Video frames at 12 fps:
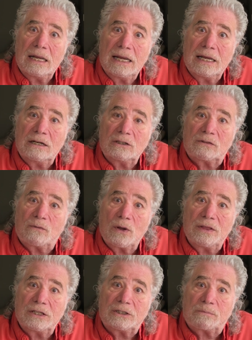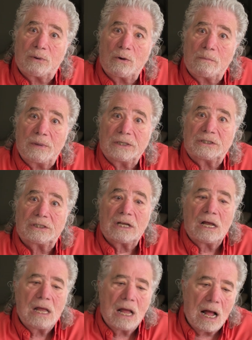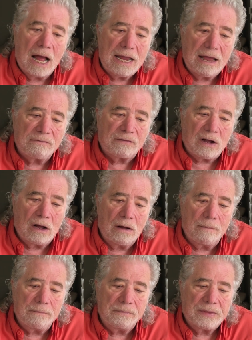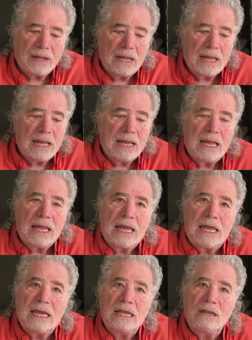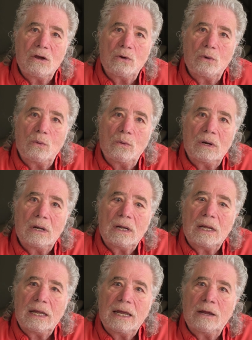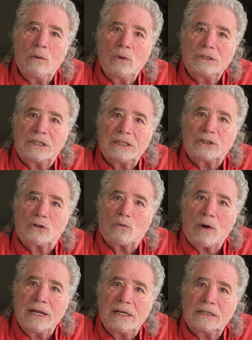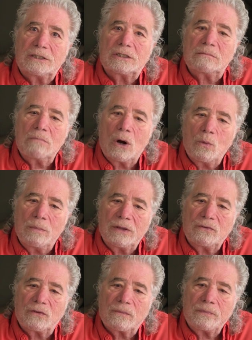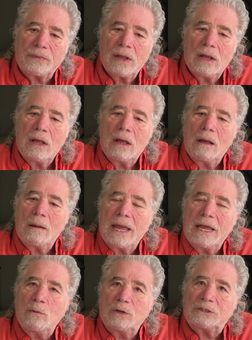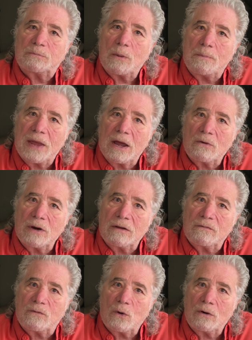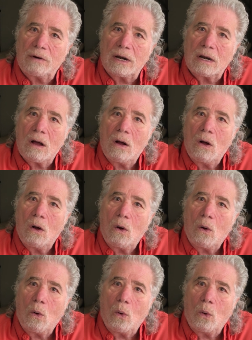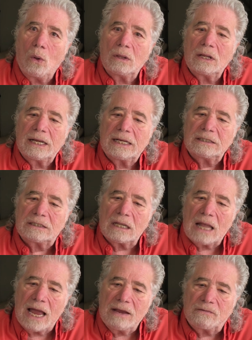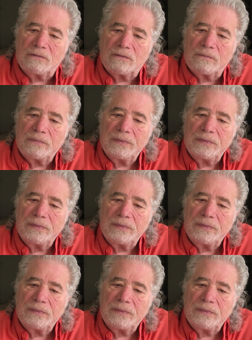it is for this purpose I have come. He knew it was his greatest moment. He was preparing for it all his life.